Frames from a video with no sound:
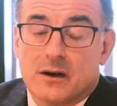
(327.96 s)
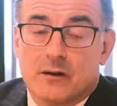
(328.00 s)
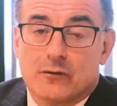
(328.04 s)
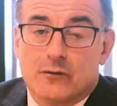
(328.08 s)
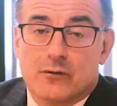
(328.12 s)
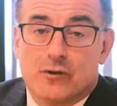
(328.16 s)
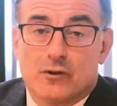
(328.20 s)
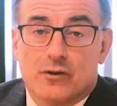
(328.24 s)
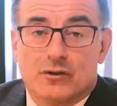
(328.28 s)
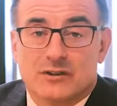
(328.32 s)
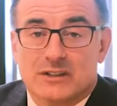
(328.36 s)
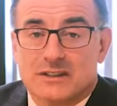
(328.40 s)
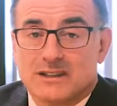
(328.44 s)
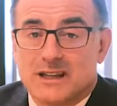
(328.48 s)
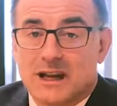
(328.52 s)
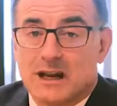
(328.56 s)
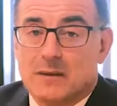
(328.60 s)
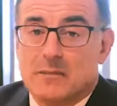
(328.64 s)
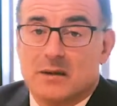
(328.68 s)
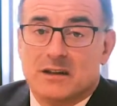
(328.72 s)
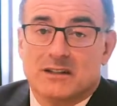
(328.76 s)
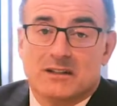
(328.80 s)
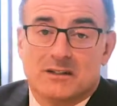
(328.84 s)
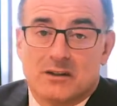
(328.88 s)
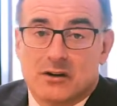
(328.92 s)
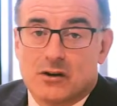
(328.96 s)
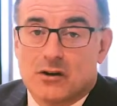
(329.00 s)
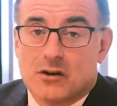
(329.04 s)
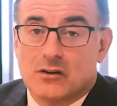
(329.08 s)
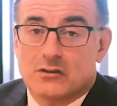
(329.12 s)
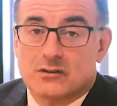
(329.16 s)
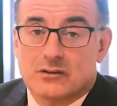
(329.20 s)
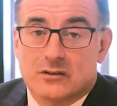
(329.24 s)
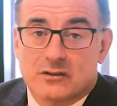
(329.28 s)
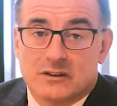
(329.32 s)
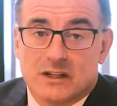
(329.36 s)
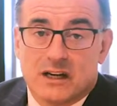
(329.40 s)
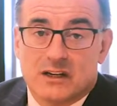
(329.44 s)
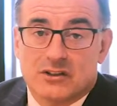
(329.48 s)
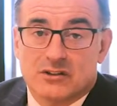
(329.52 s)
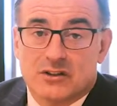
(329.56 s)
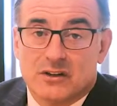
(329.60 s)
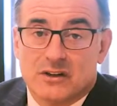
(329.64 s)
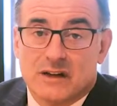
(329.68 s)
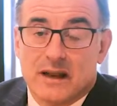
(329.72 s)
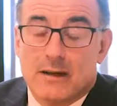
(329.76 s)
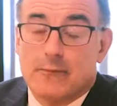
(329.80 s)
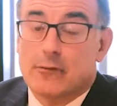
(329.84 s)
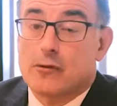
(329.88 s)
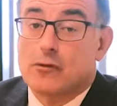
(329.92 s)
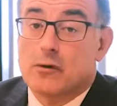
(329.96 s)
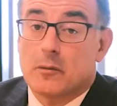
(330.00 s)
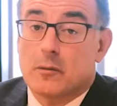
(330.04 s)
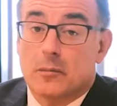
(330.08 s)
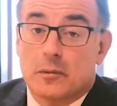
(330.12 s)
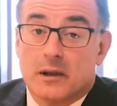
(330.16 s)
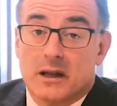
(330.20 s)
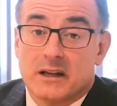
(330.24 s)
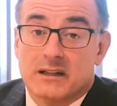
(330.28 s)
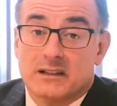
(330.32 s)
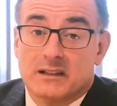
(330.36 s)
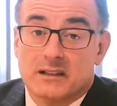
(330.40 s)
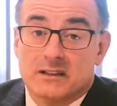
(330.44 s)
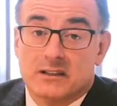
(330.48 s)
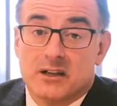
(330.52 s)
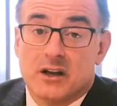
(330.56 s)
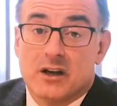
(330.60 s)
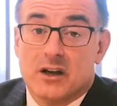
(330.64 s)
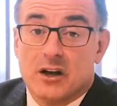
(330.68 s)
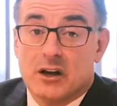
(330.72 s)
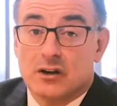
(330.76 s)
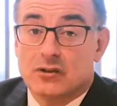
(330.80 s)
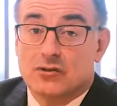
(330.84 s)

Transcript: Of course, a telemedicine consultation never replaces